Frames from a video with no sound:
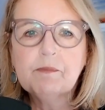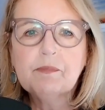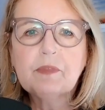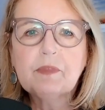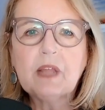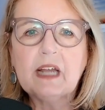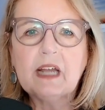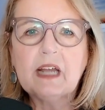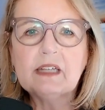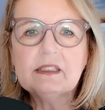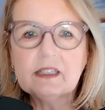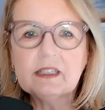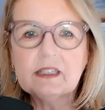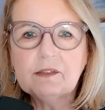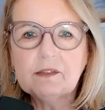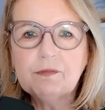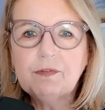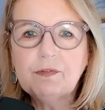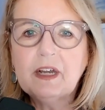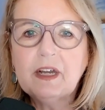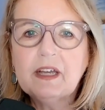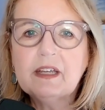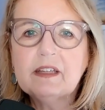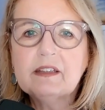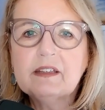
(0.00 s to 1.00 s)

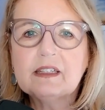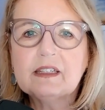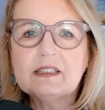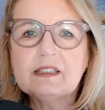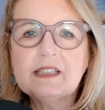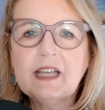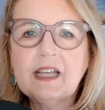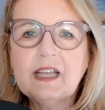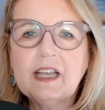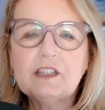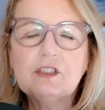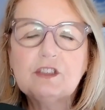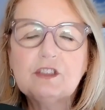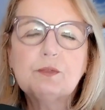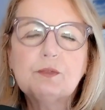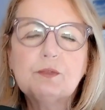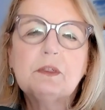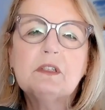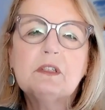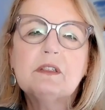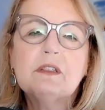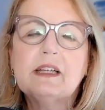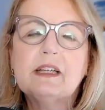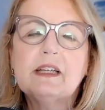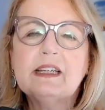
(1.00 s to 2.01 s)
identifying the tangible
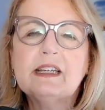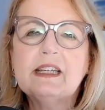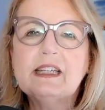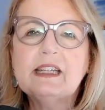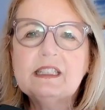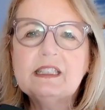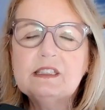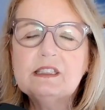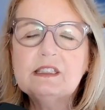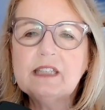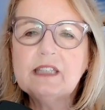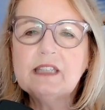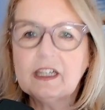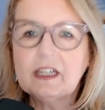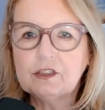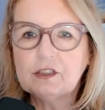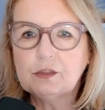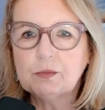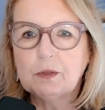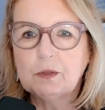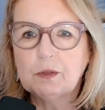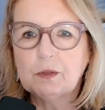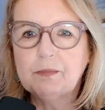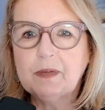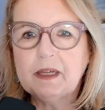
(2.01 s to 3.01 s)
and
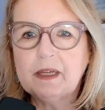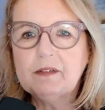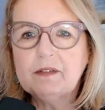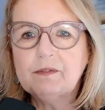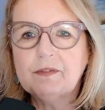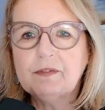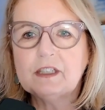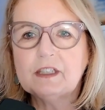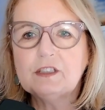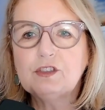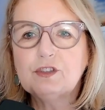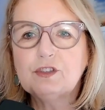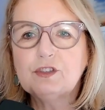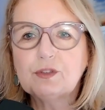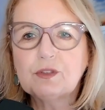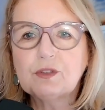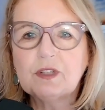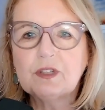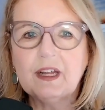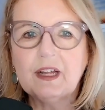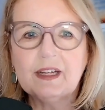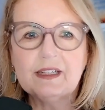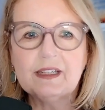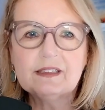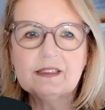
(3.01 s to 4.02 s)
intangible benefits your
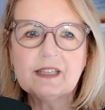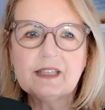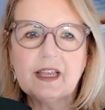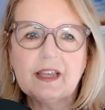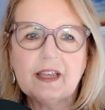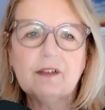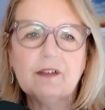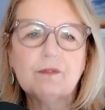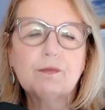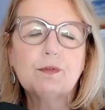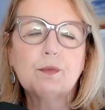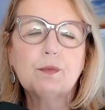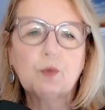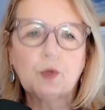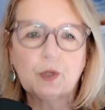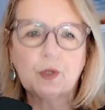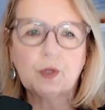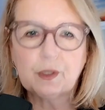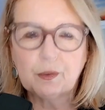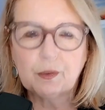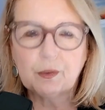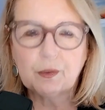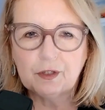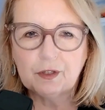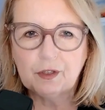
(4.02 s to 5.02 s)
clients gain from
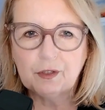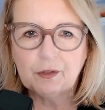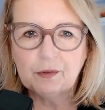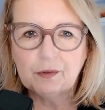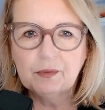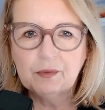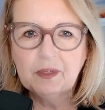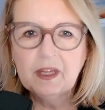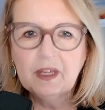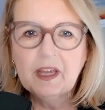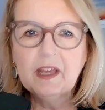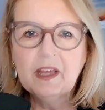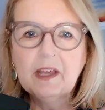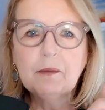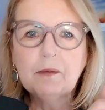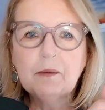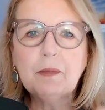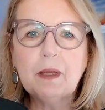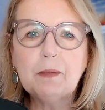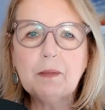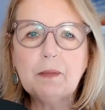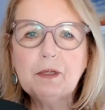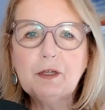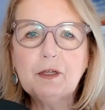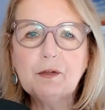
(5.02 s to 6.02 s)
working with you.
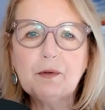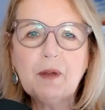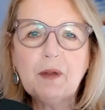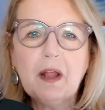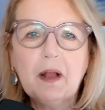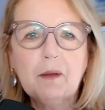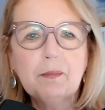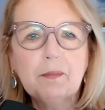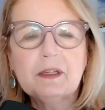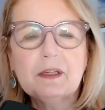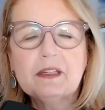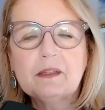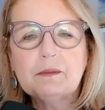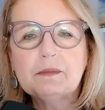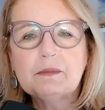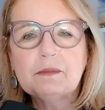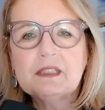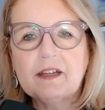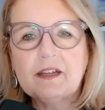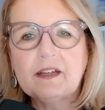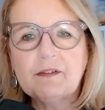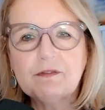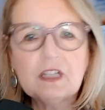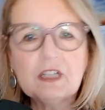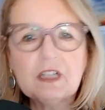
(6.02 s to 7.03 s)
Maybe you're helping them
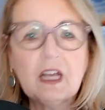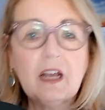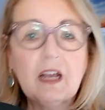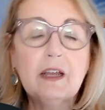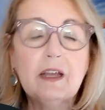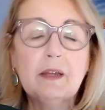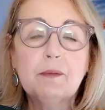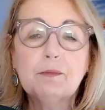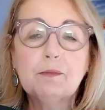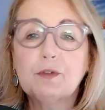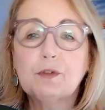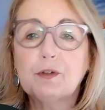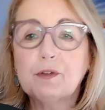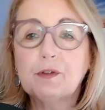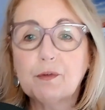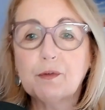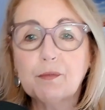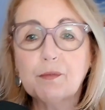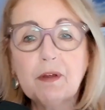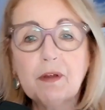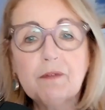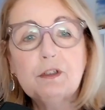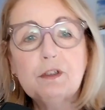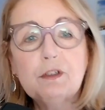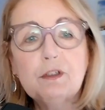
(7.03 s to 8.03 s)
save time, grow their
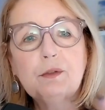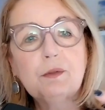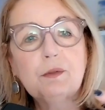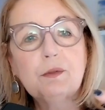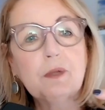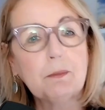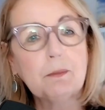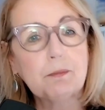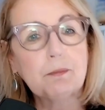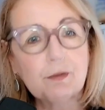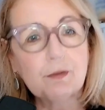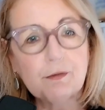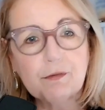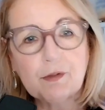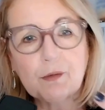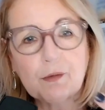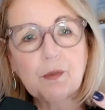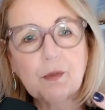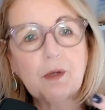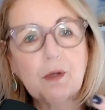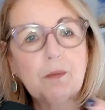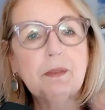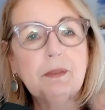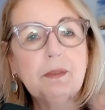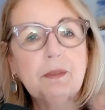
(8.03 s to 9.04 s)
revenue, improve their
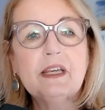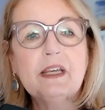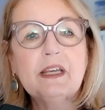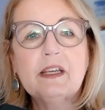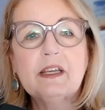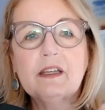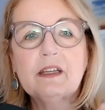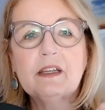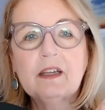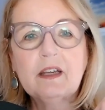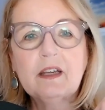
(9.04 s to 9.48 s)
well-being.